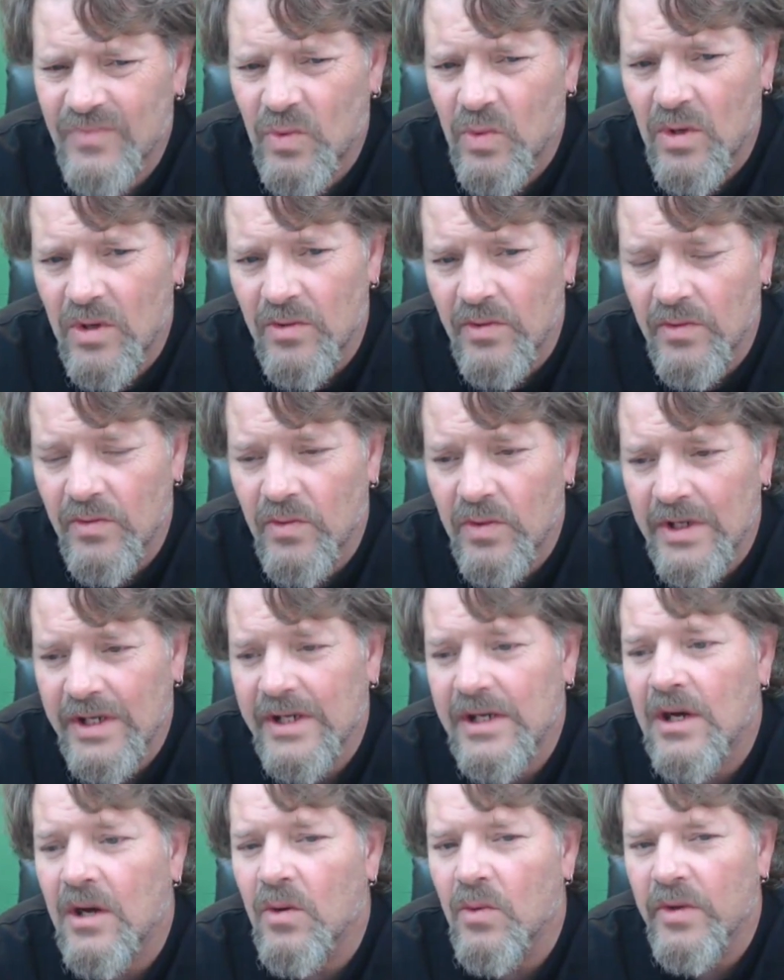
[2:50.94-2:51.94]
what I
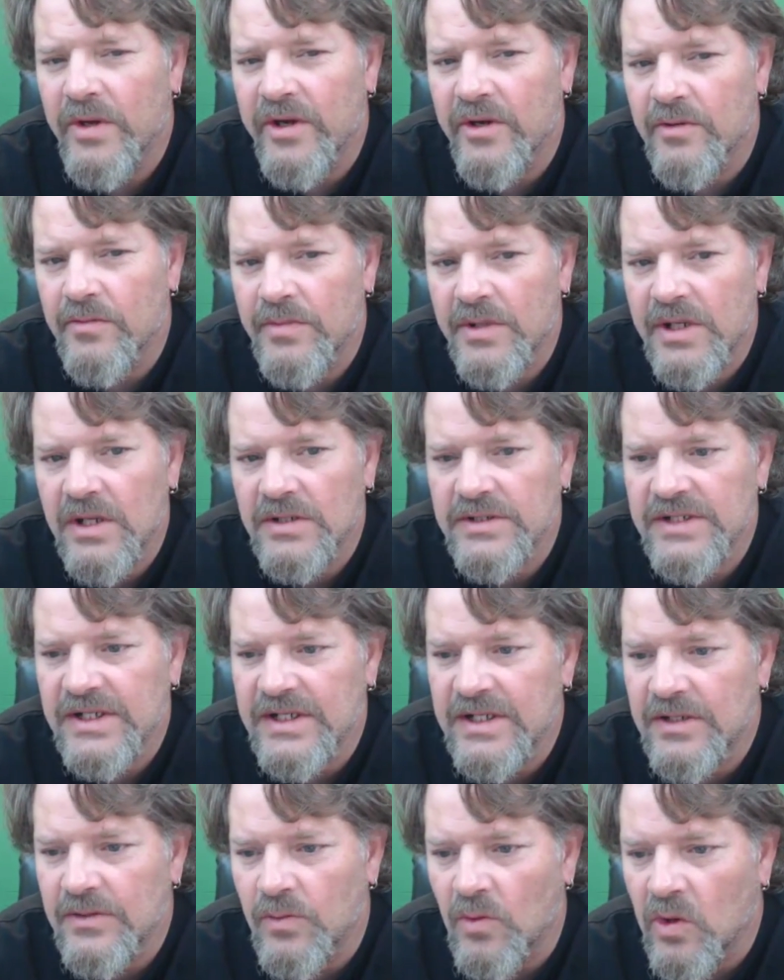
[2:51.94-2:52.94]
call weird because they
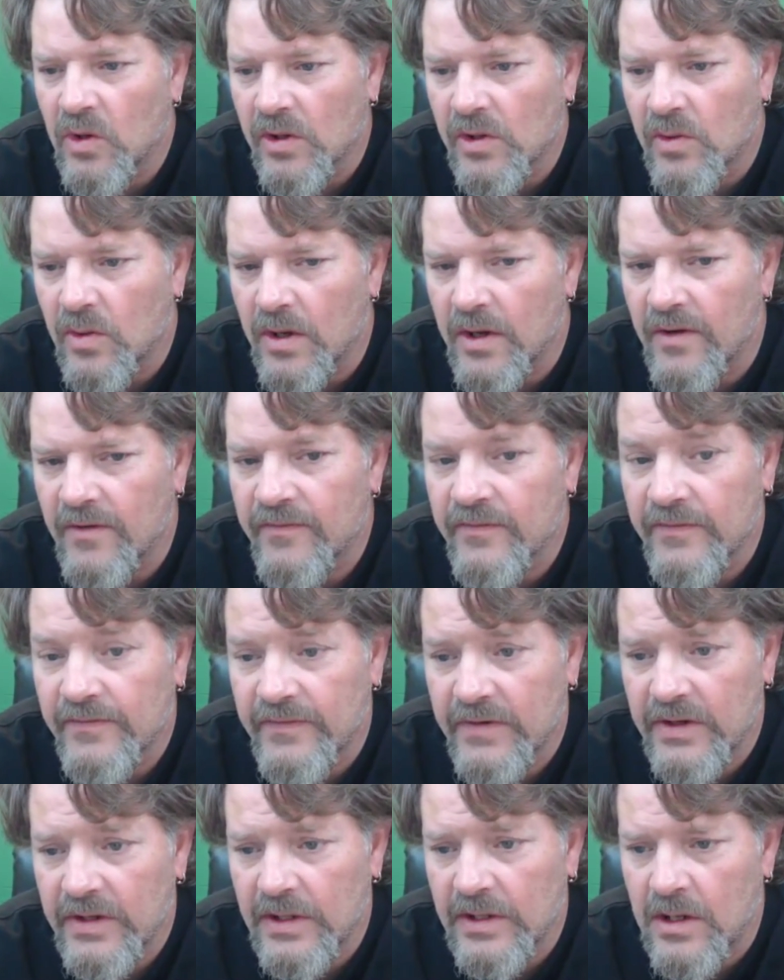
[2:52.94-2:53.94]
didn't work well for
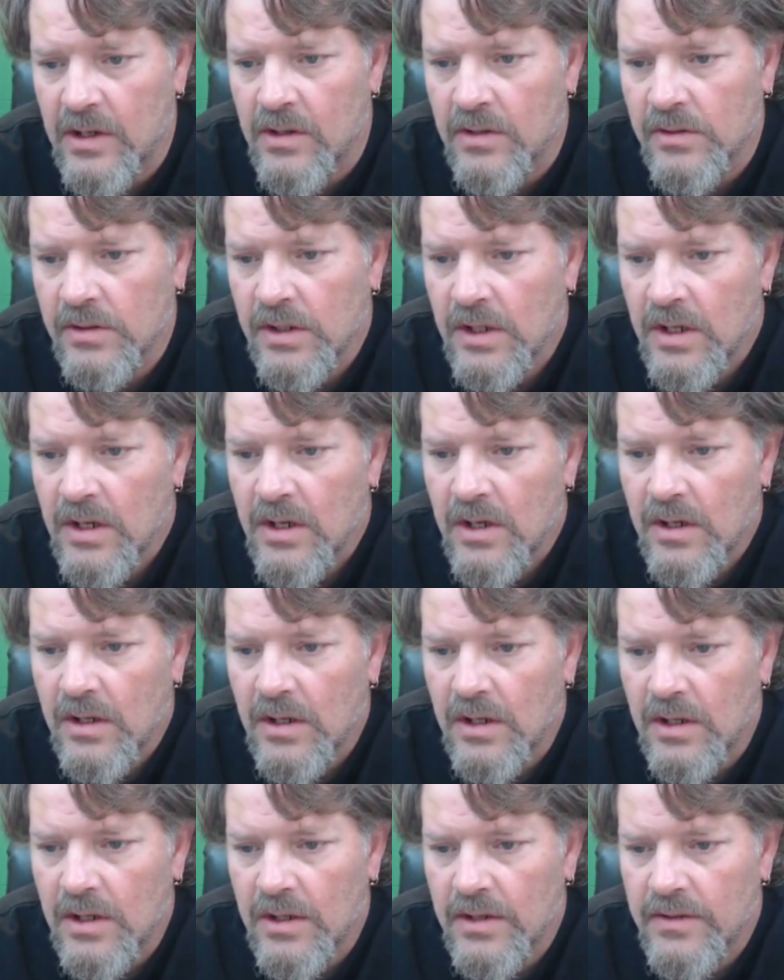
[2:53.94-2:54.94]
very long,
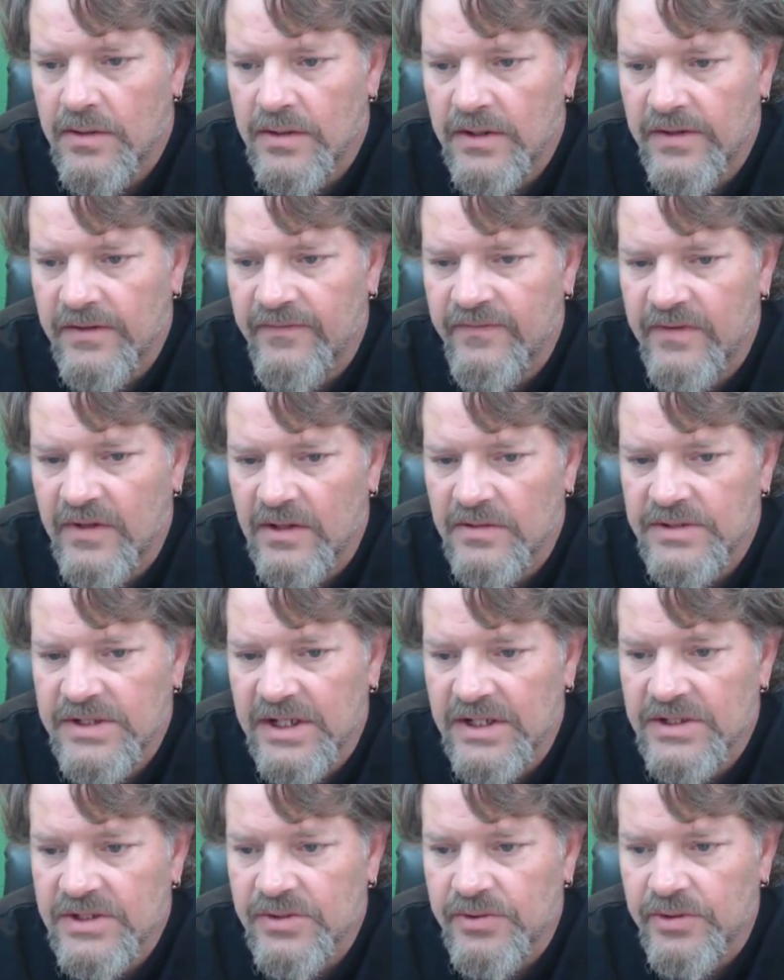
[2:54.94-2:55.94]
the Phillips
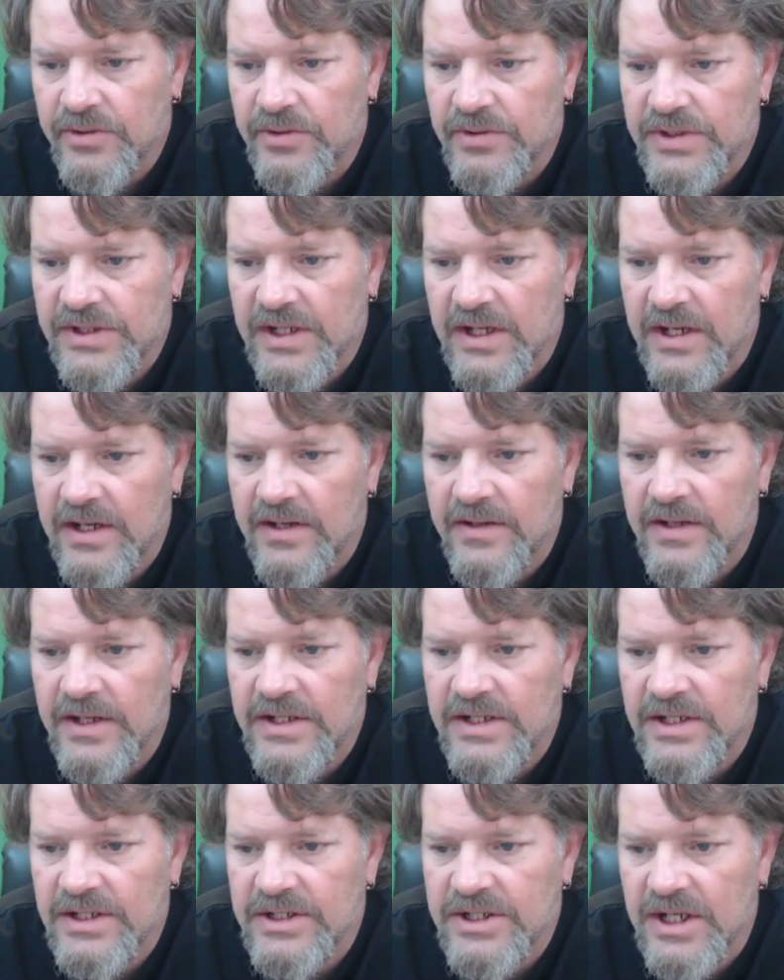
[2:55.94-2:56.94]
head screws, and they
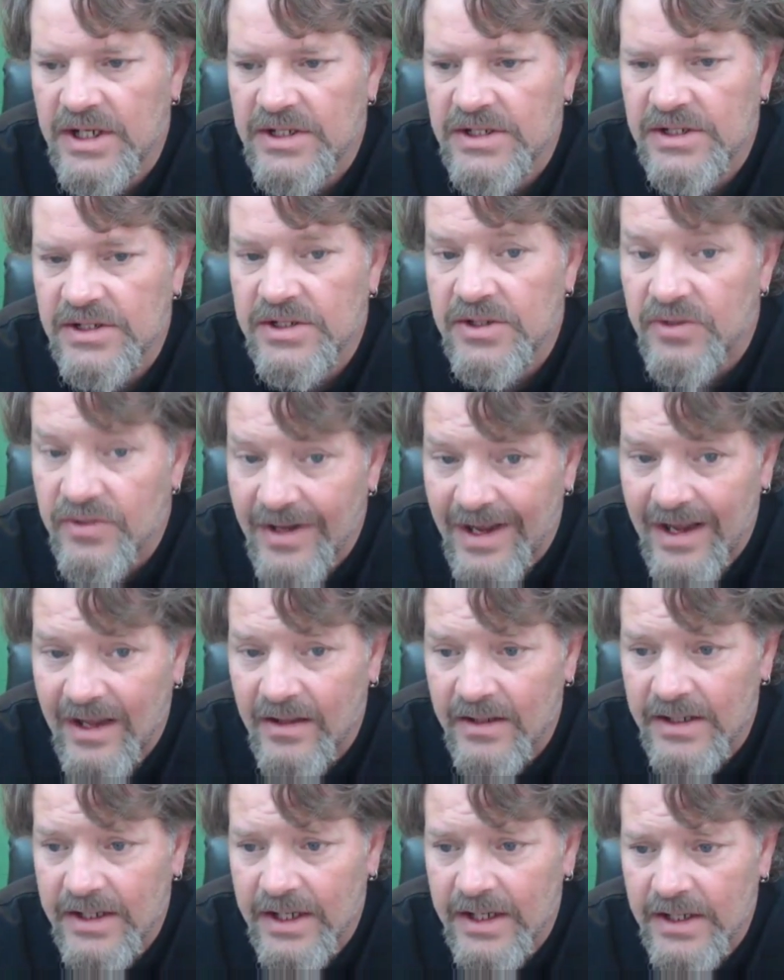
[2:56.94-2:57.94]
did change it to
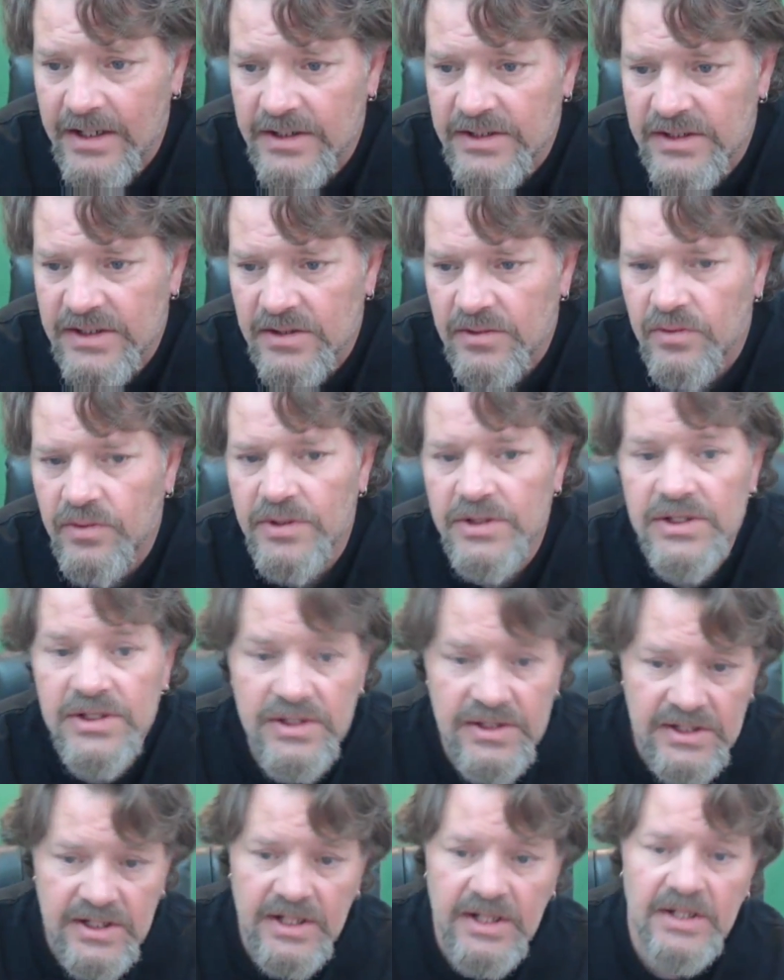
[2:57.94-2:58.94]
Allen heads, which
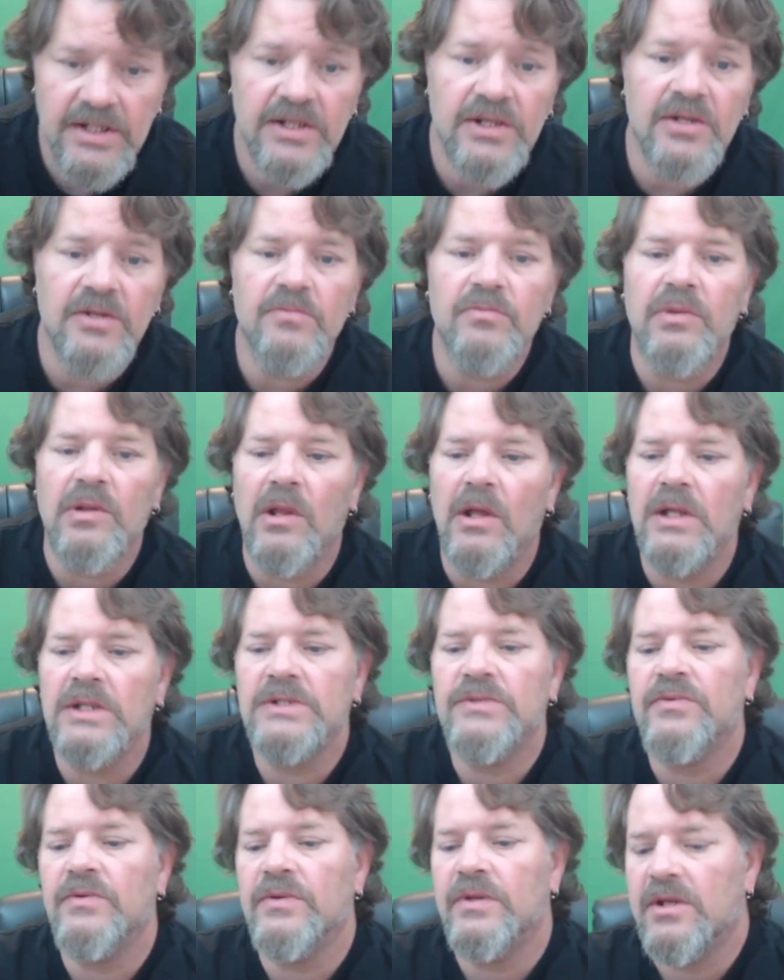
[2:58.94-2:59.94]
is a good
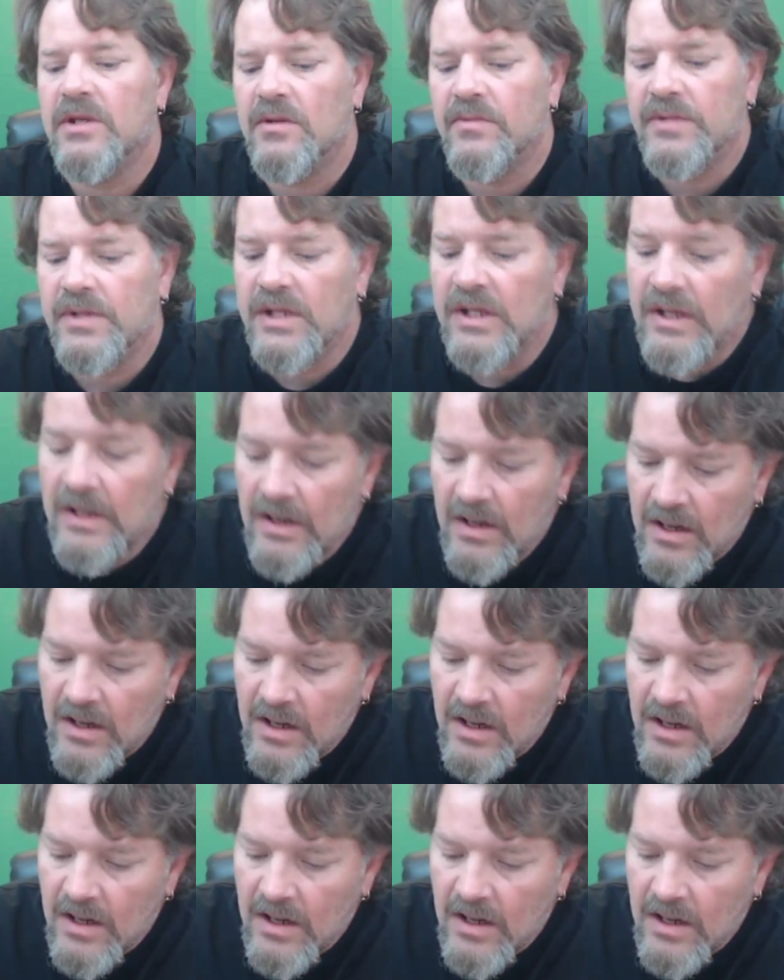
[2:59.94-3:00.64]
plus for the company.